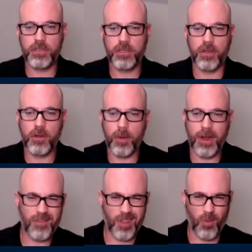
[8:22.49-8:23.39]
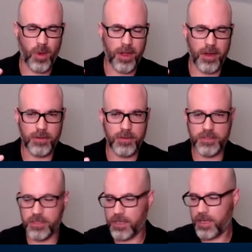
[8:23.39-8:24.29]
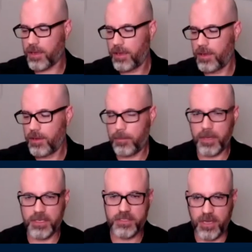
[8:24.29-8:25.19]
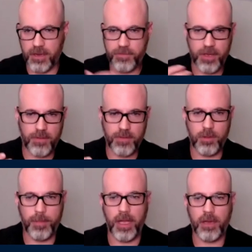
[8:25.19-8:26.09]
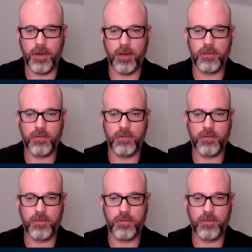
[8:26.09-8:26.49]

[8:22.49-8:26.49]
You don't want to have like wires and like big stuff kind of in your background.